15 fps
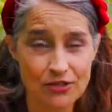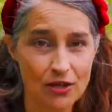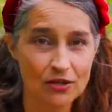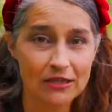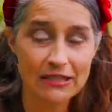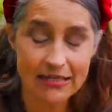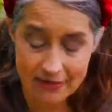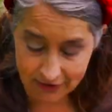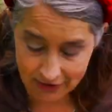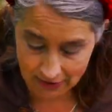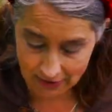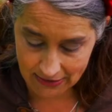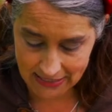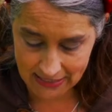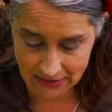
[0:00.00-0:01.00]
I'll leave the
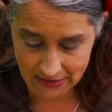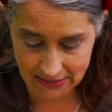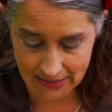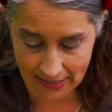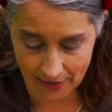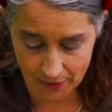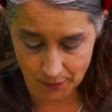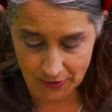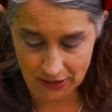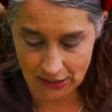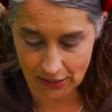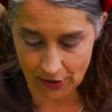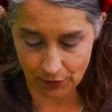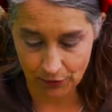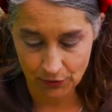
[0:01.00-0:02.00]
link down
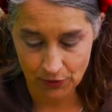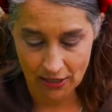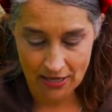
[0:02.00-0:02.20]
below.